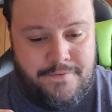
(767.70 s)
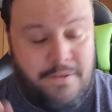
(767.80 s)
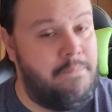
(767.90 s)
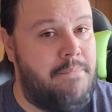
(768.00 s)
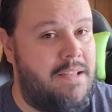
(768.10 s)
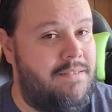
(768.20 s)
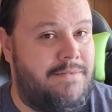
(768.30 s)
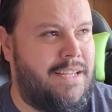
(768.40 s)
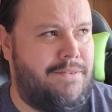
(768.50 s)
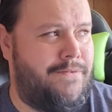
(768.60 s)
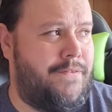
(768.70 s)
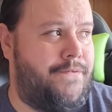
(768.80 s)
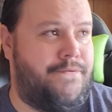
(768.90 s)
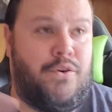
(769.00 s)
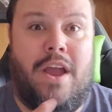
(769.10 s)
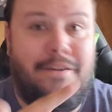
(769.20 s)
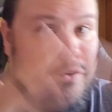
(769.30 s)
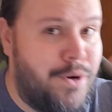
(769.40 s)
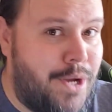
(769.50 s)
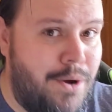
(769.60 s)
From, like,
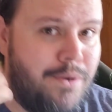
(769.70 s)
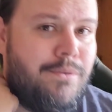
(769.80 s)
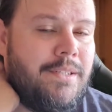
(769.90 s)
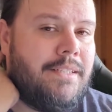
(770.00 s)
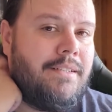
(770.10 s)
forever ago?